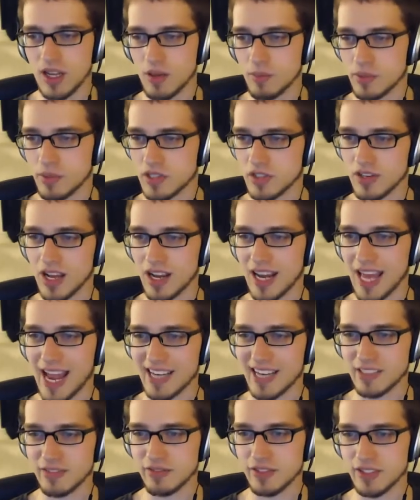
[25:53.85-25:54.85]
but you're not
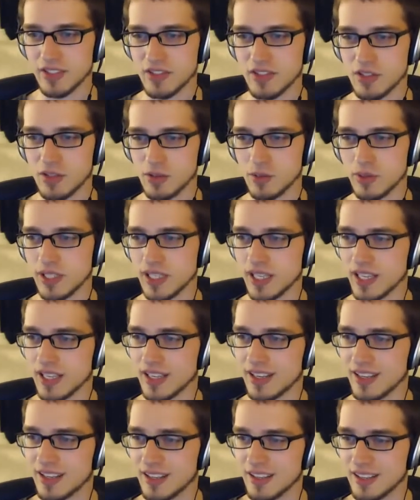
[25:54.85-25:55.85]
actively doing it.